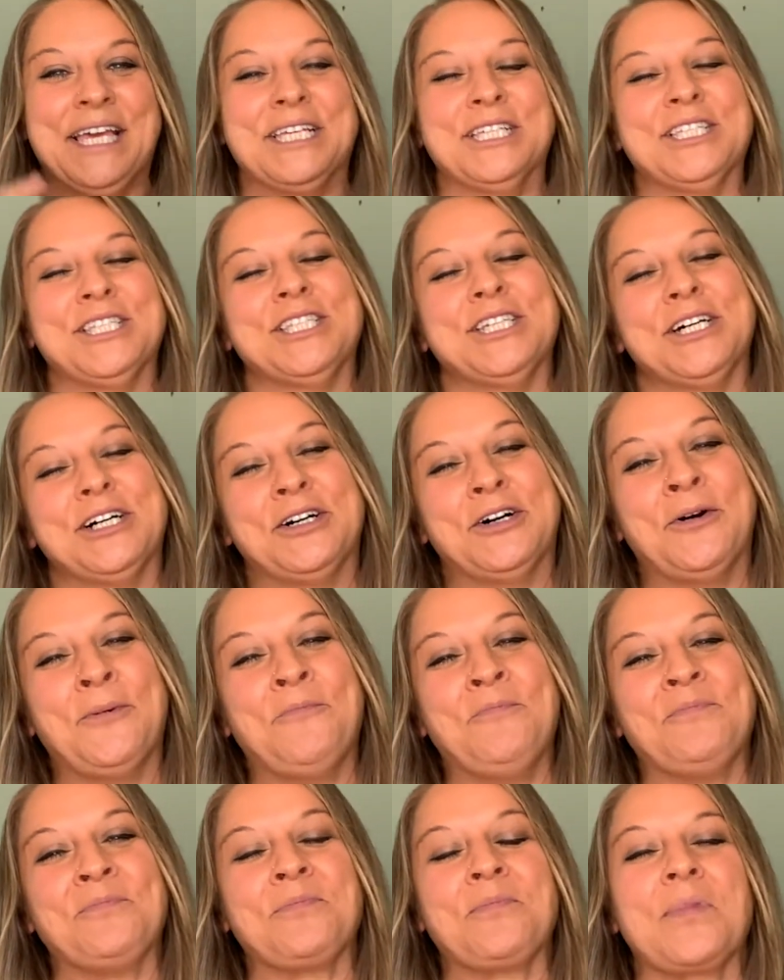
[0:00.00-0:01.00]
So
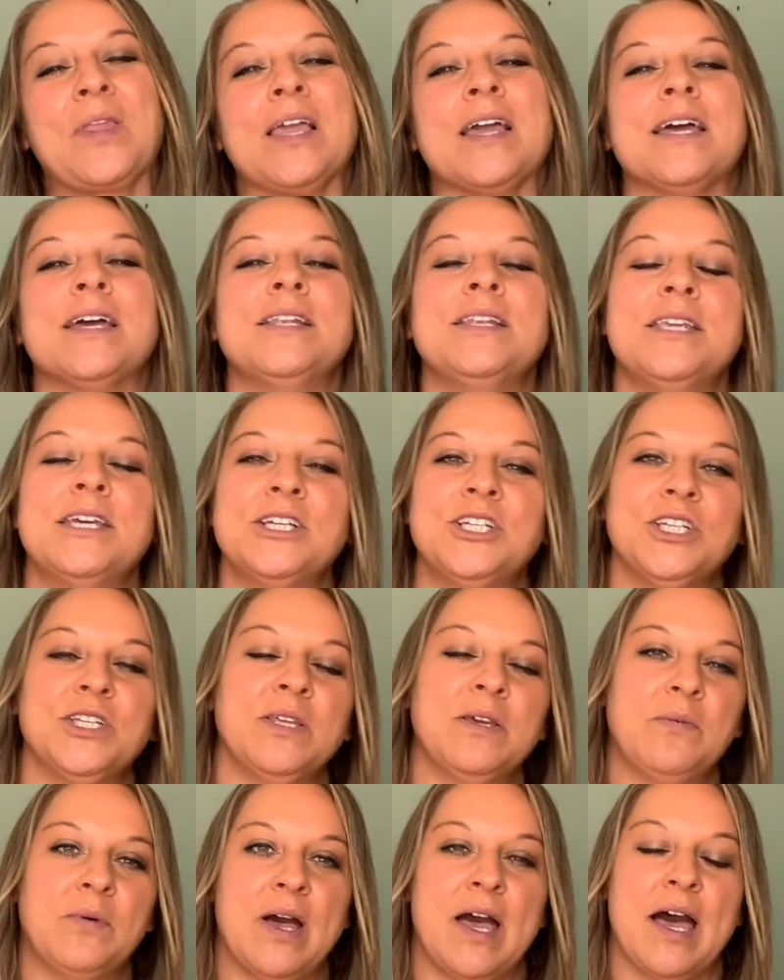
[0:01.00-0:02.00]
initially
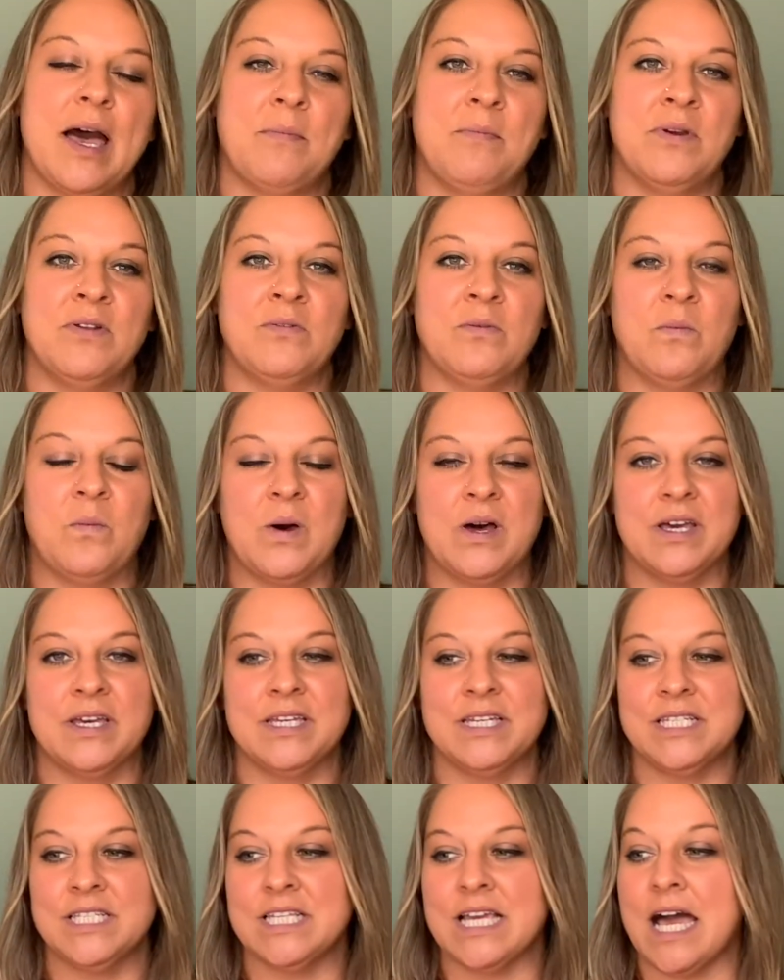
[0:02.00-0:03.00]
what happened
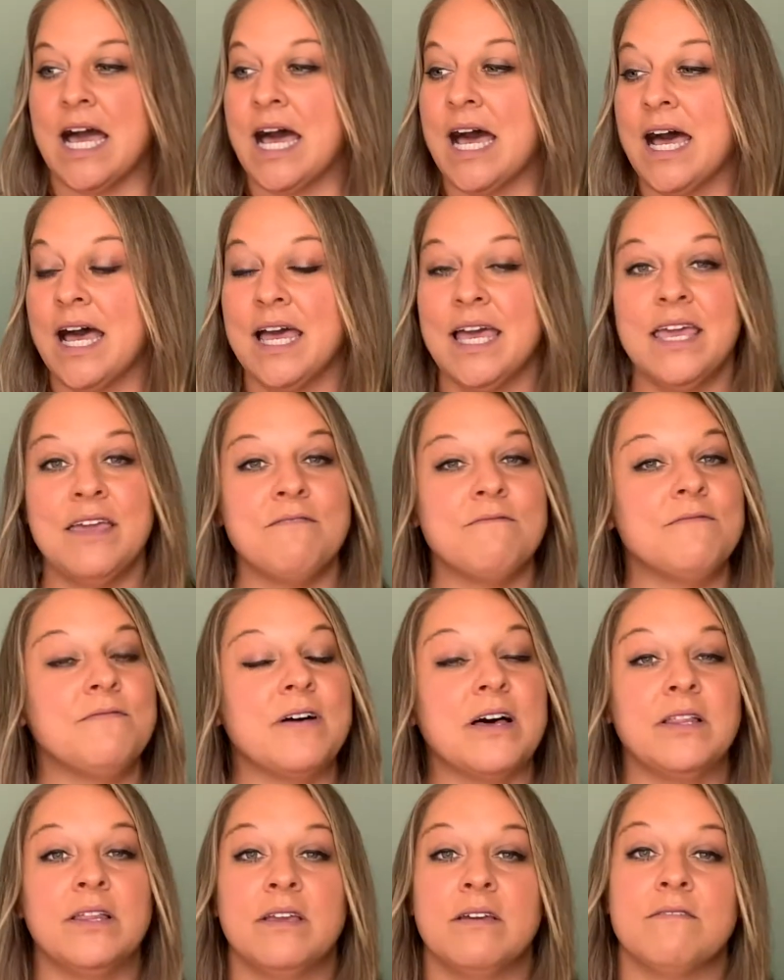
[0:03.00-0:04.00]
was I
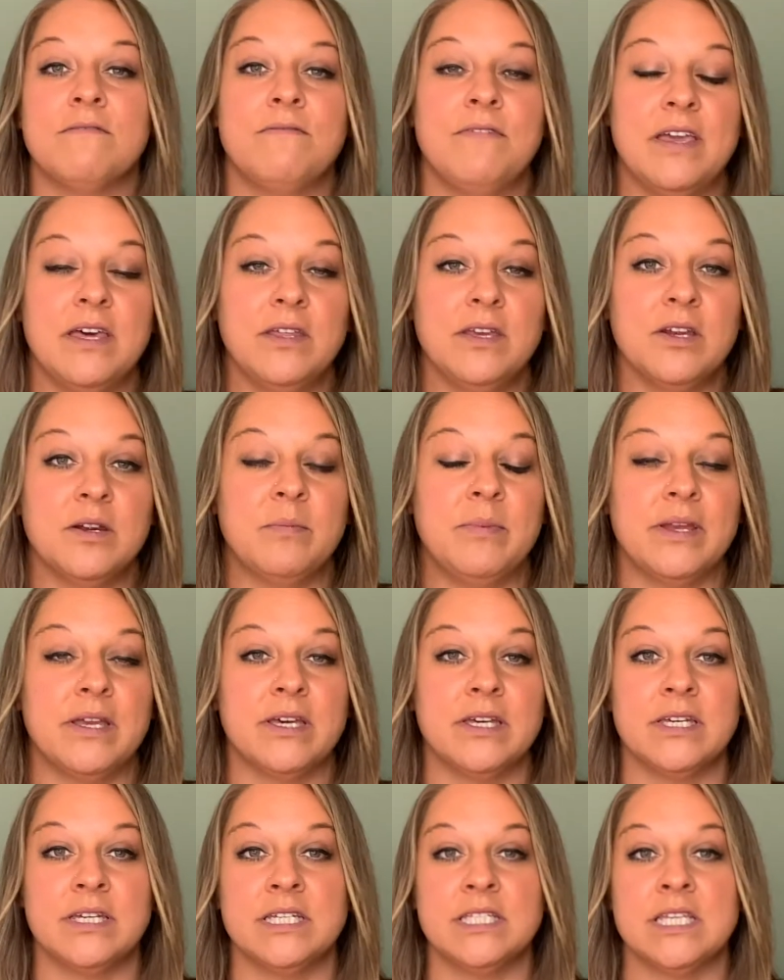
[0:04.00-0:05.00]
felt like a failure
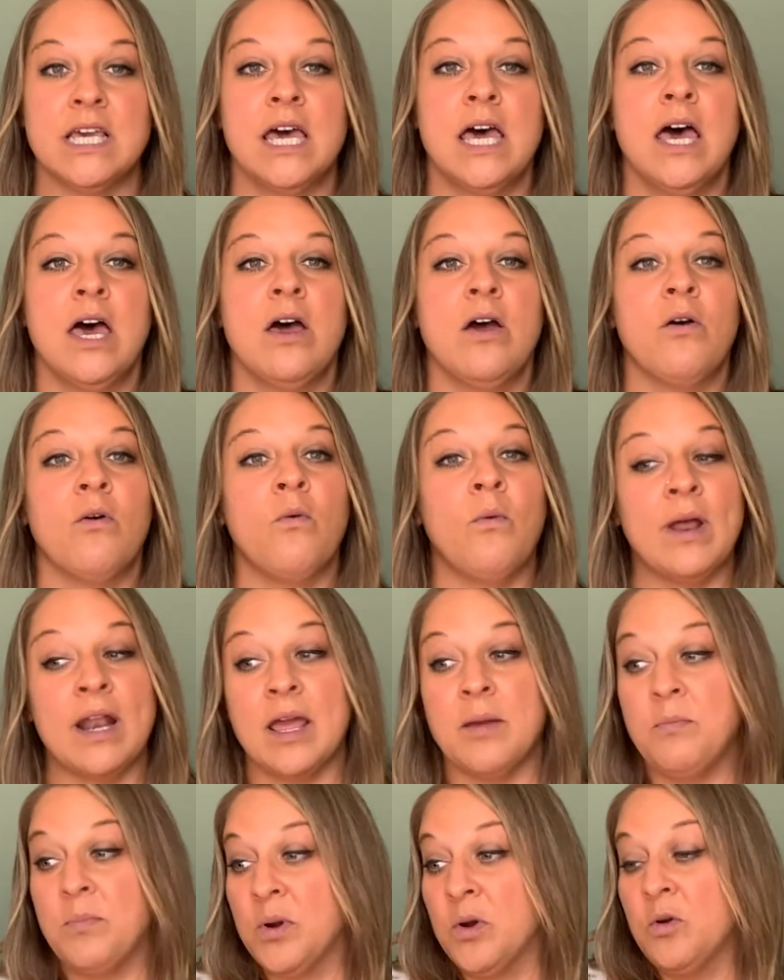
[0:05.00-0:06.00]
because when I
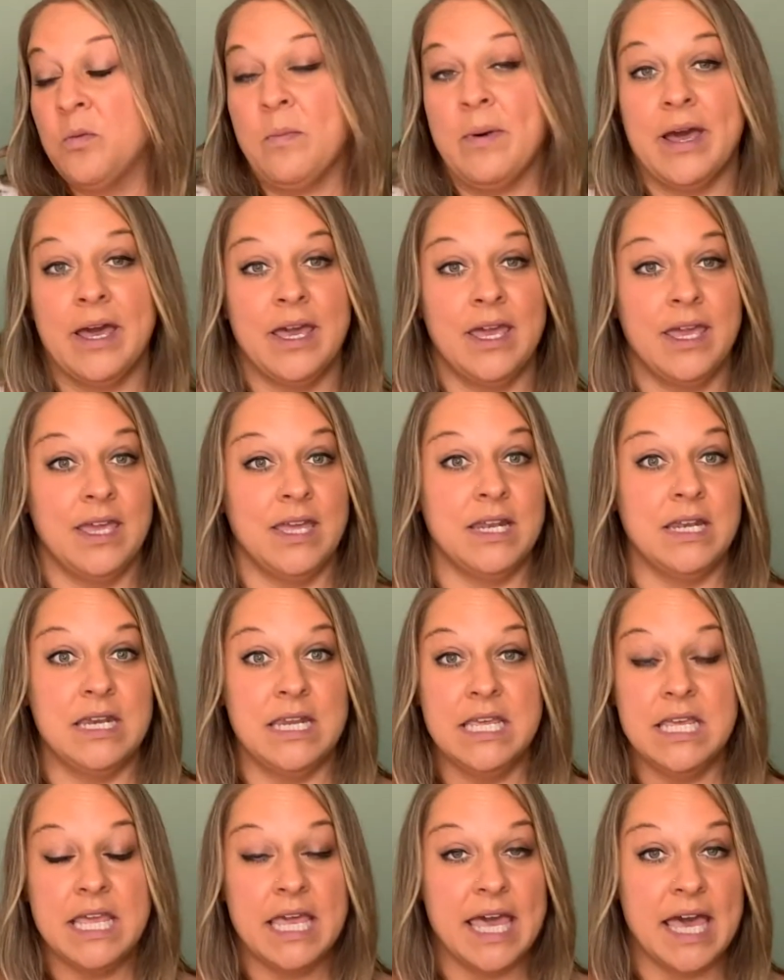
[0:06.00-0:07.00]
broke my
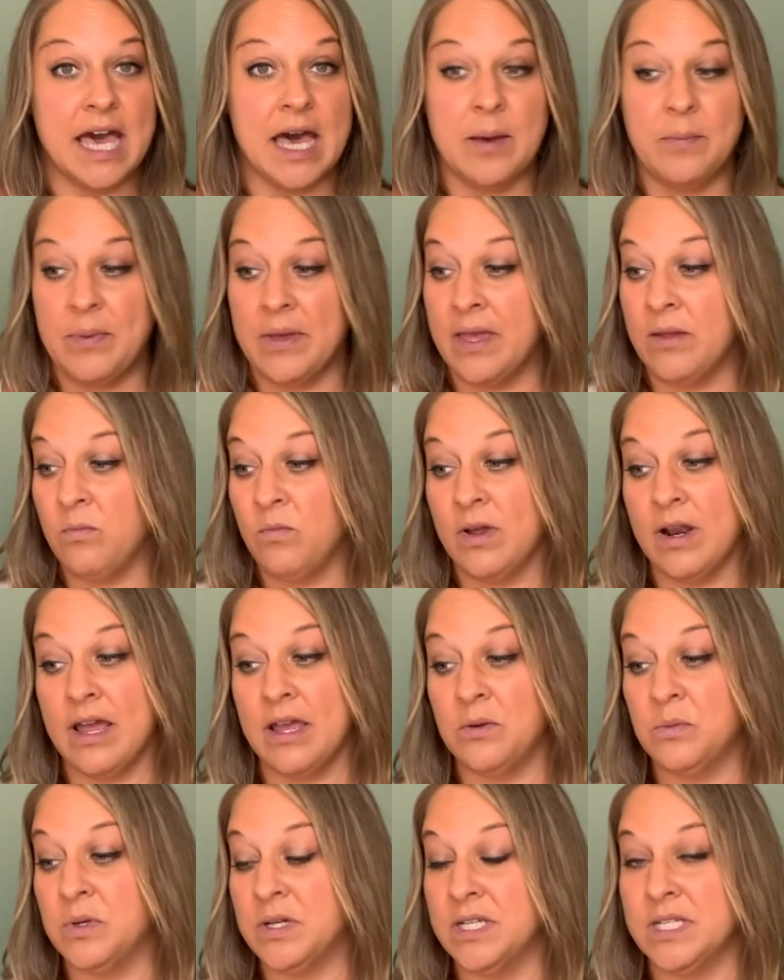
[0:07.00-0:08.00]
kneecap and when I
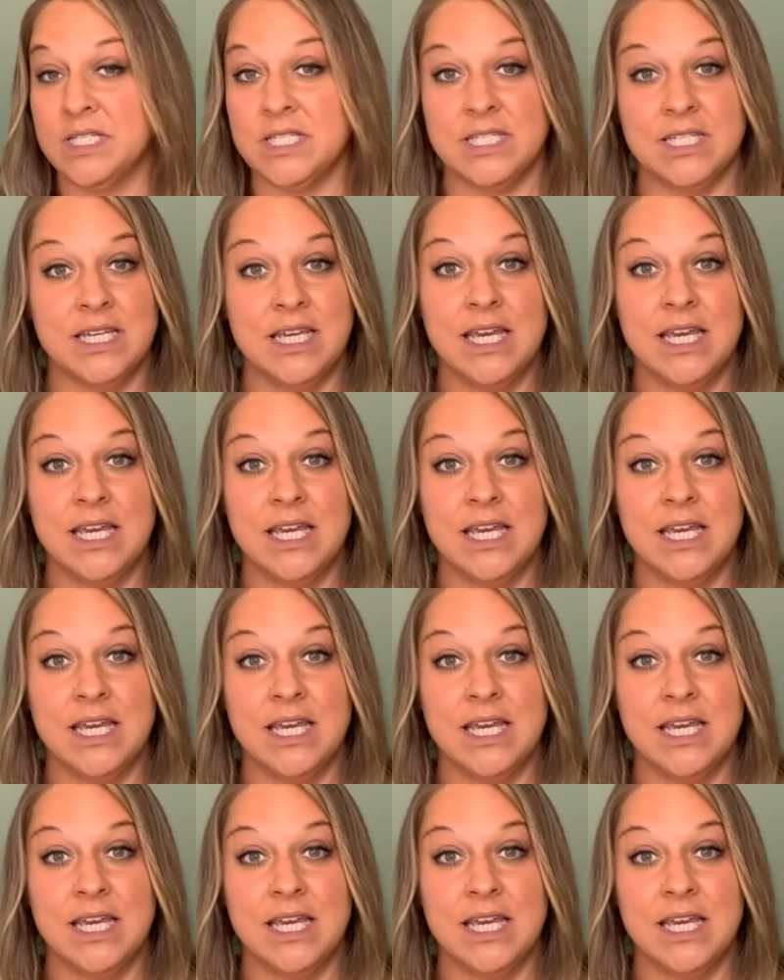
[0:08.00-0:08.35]
was